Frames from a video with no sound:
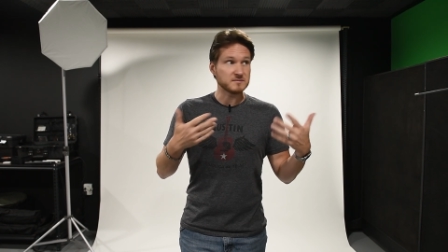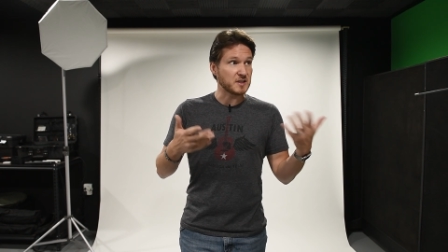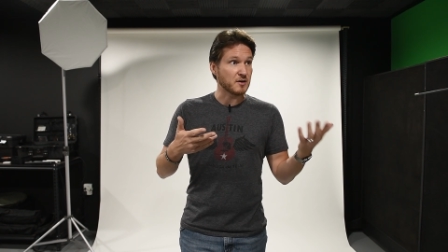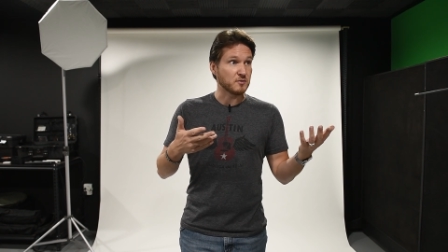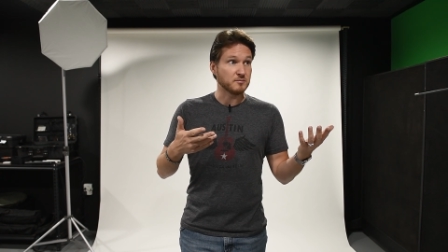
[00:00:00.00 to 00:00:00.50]
you
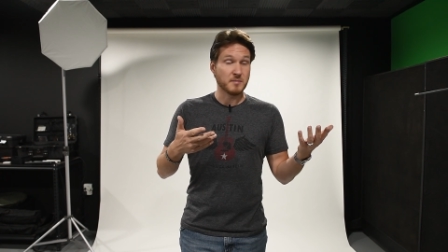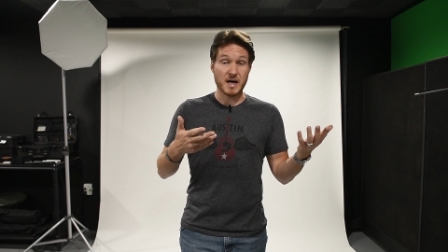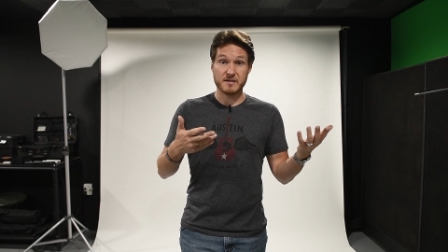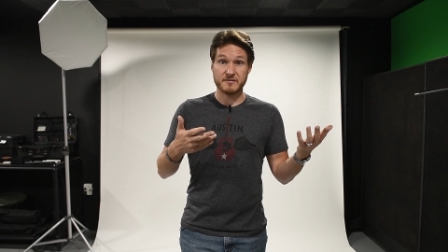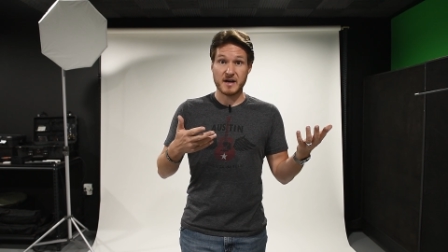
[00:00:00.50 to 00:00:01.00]
know,
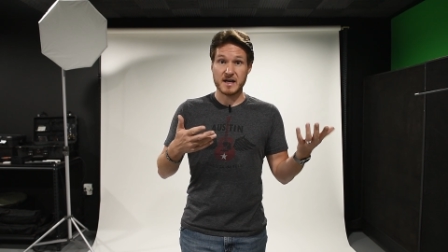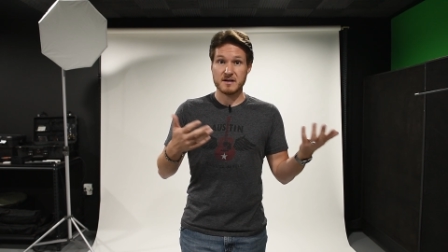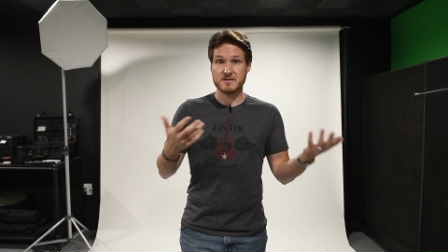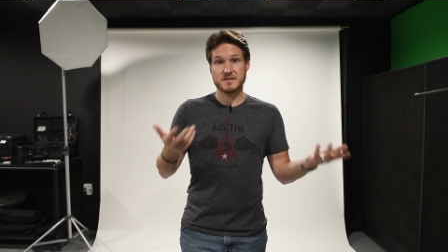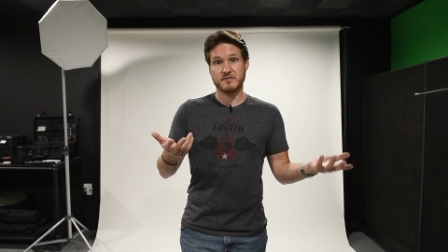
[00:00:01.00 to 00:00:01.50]

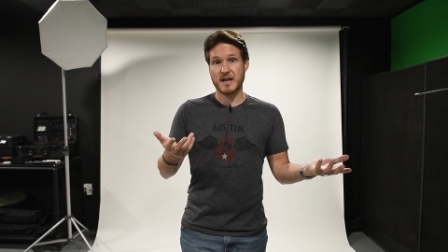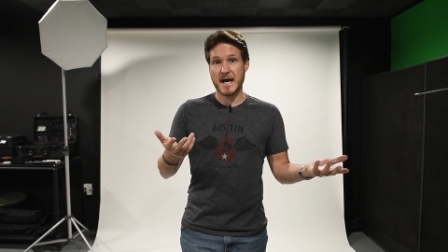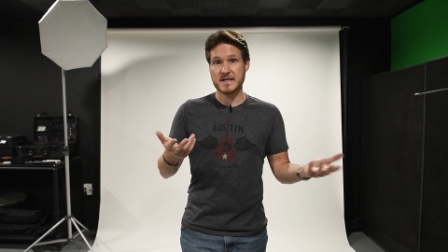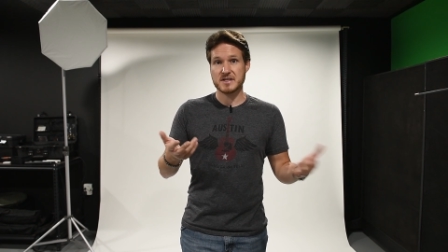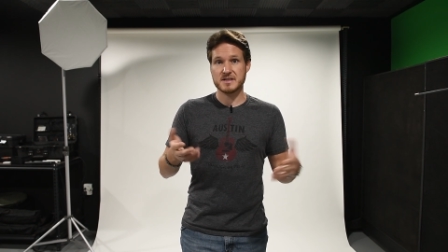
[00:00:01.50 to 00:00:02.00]
modifiers,
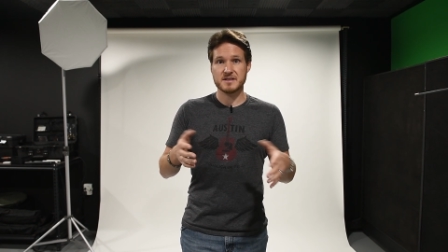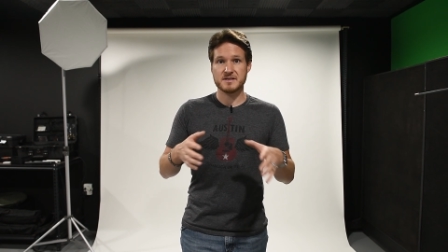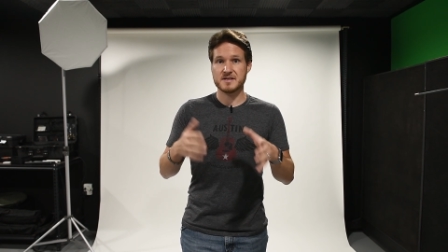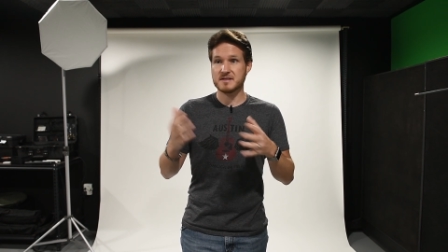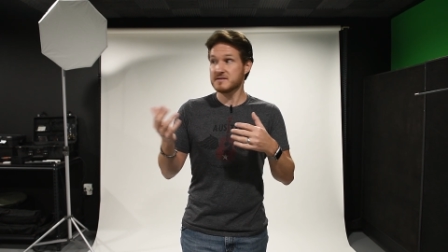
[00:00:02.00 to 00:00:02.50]

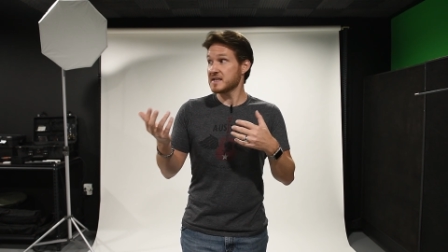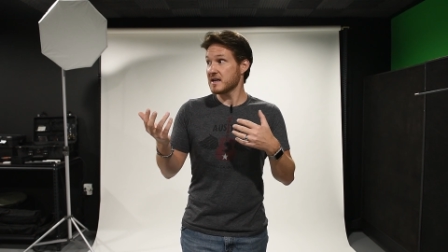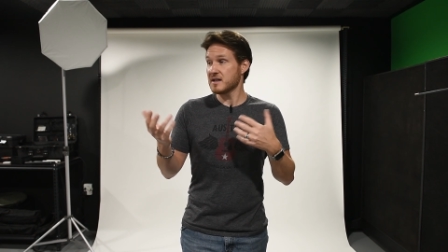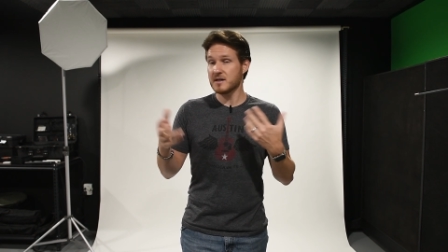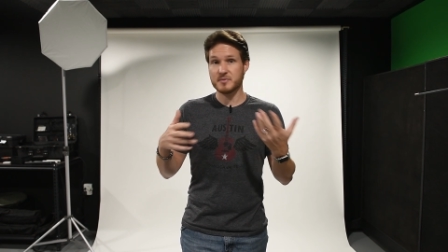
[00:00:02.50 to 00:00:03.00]
flashes,
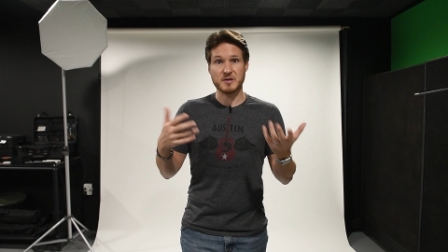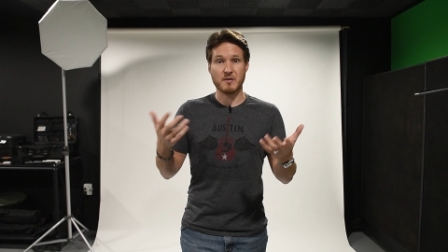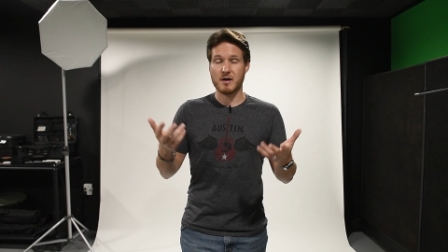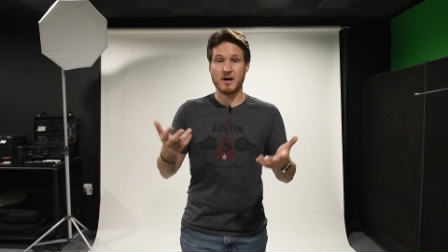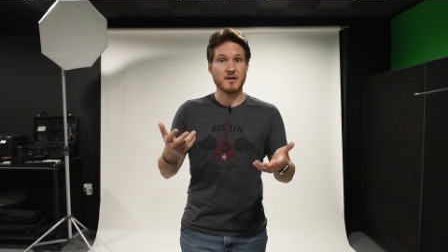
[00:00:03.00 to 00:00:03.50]
setup, you
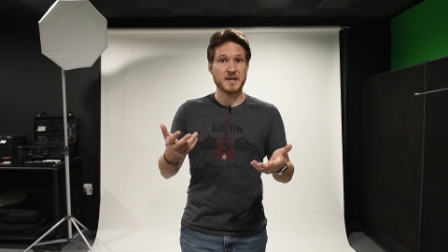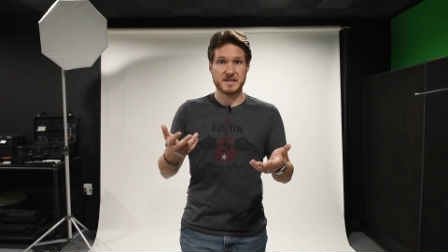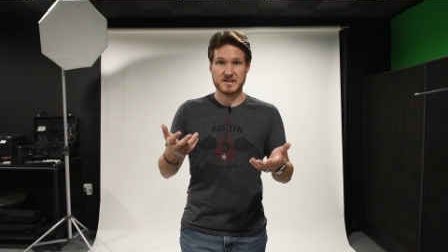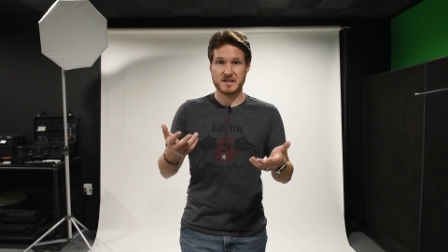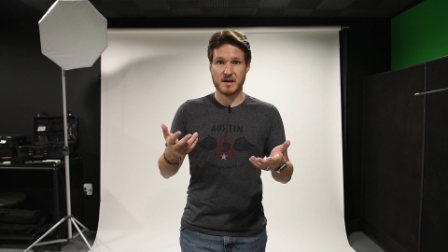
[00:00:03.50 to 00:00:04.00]
know, all
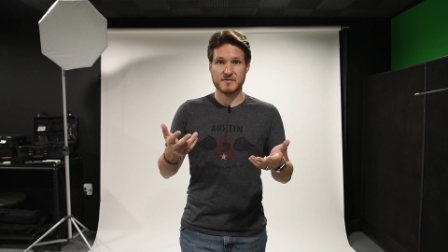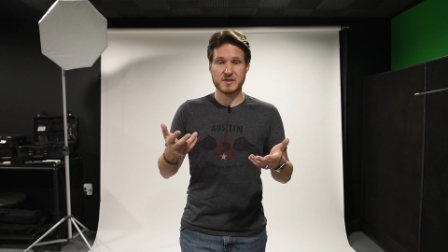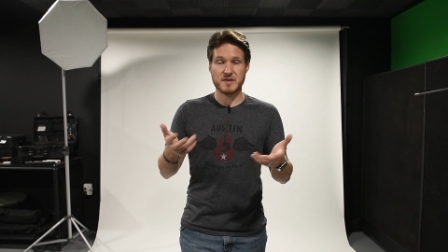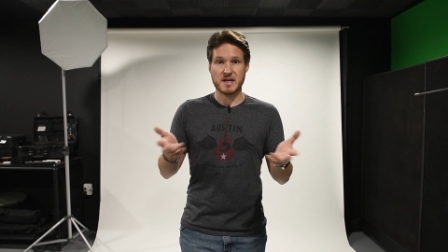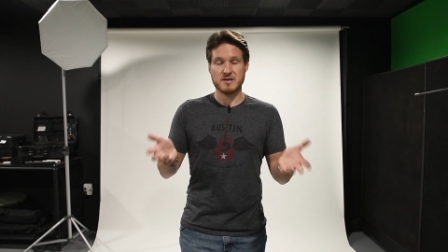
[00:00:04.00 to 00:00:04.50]
that stuff
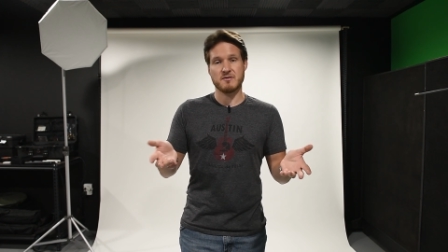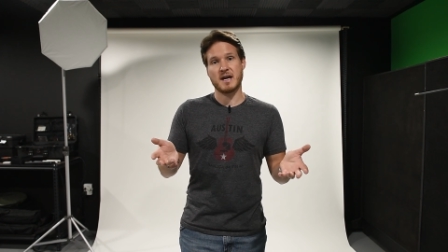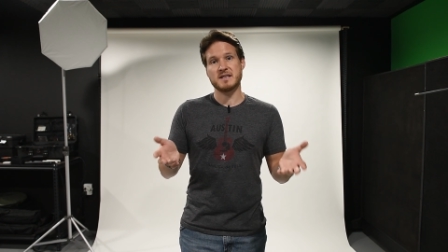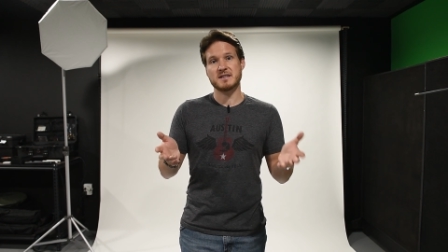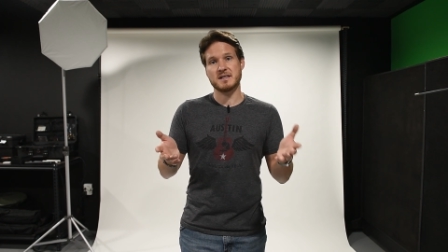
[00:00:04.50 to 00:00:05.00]
so that you
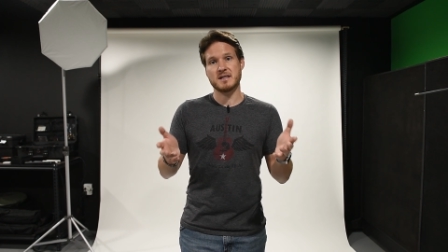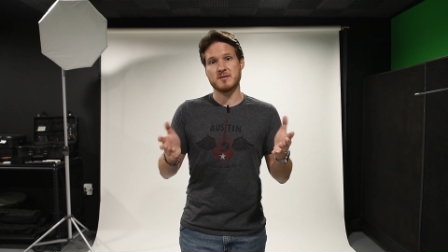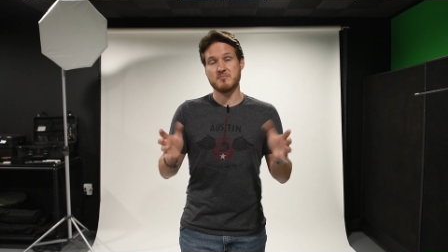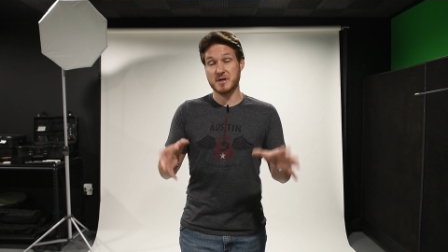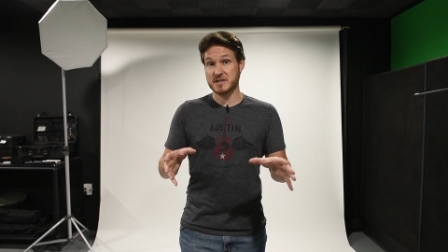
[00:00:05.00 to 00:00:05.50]
guys can get a
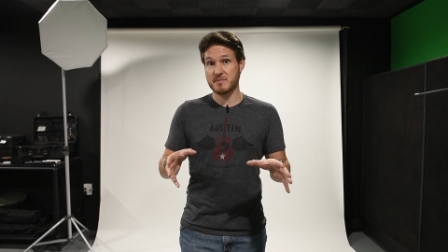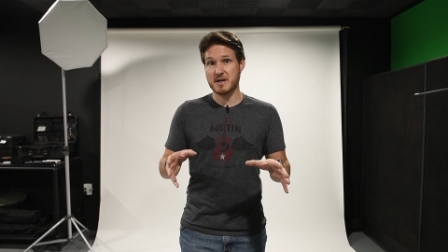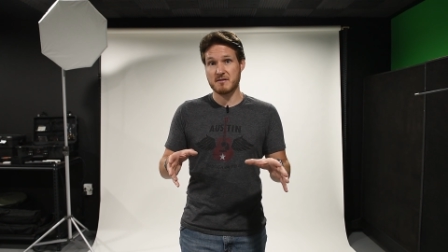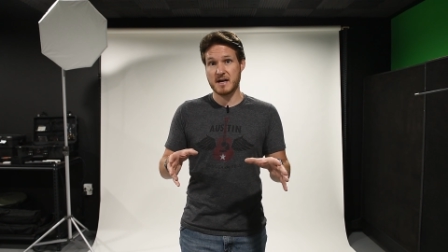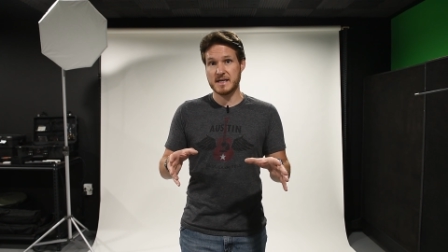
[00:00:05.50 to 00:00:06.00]
much
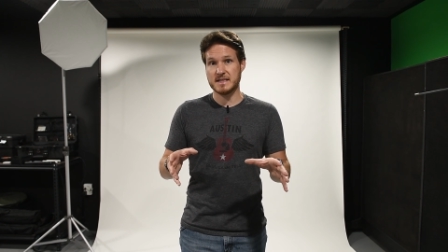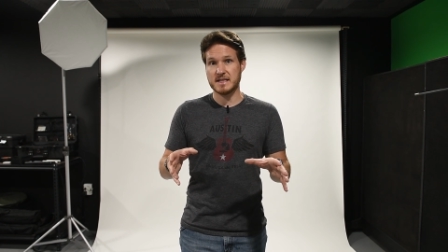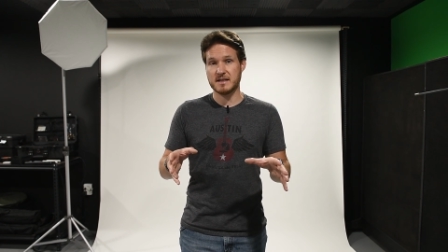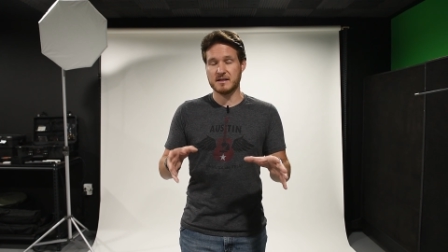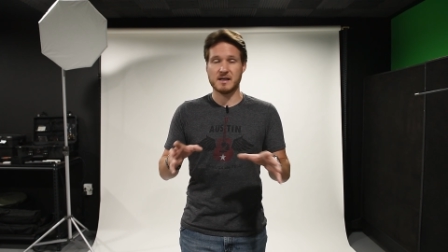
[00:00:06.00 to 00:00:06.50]
better
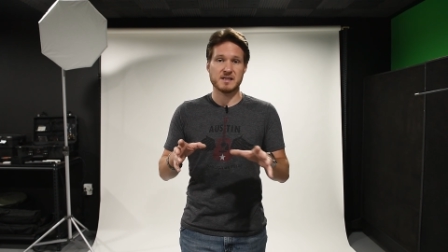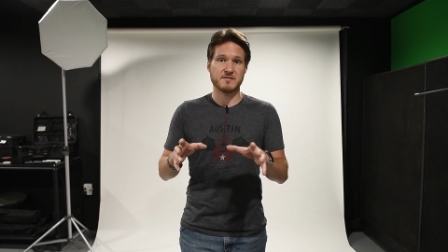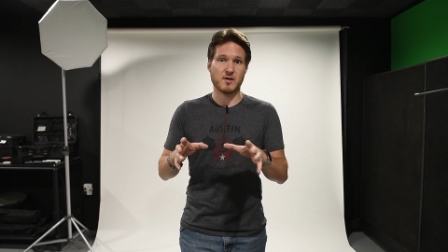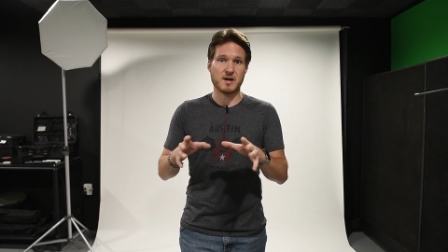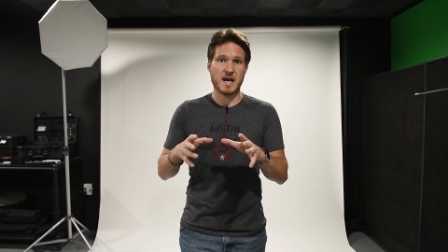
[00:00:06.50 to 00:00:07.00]
idea as
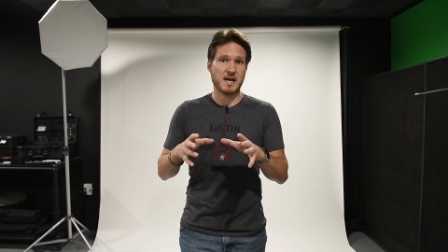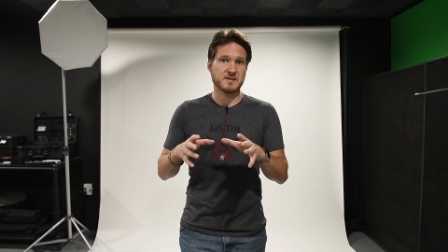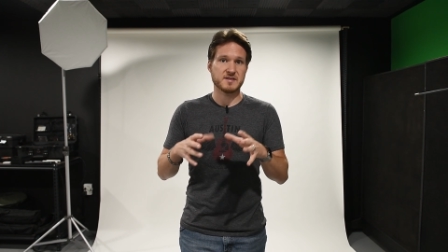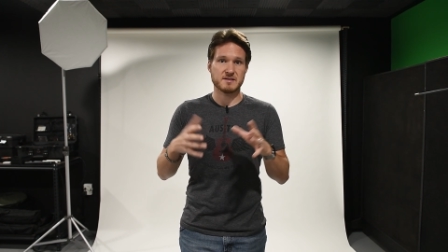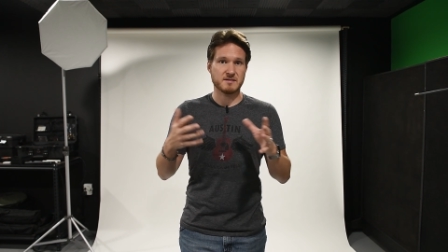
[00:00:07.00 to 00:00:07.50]
far
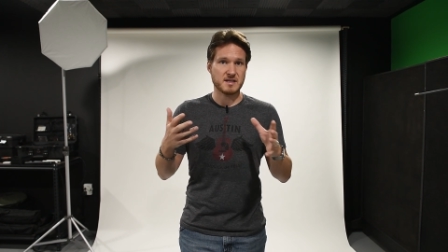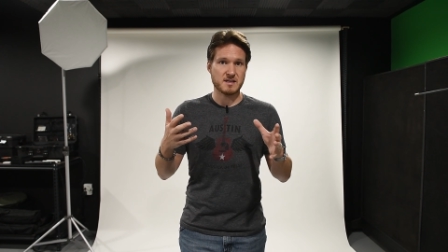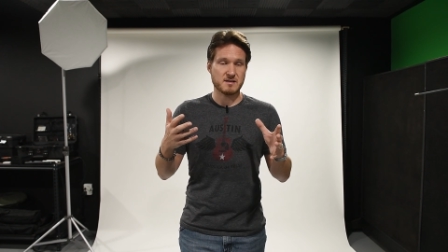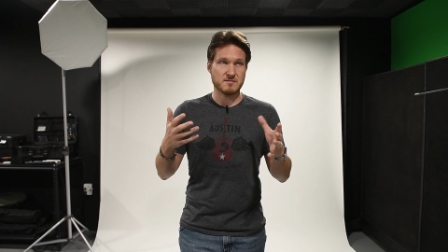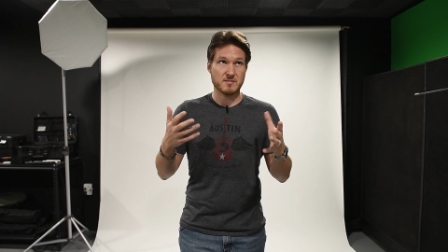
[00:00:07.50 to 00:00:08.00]
as
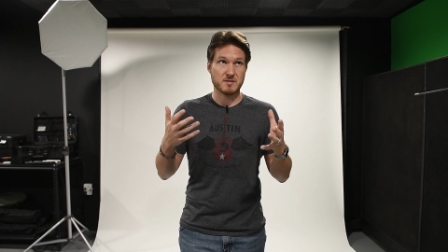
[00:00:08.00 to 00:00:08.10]
the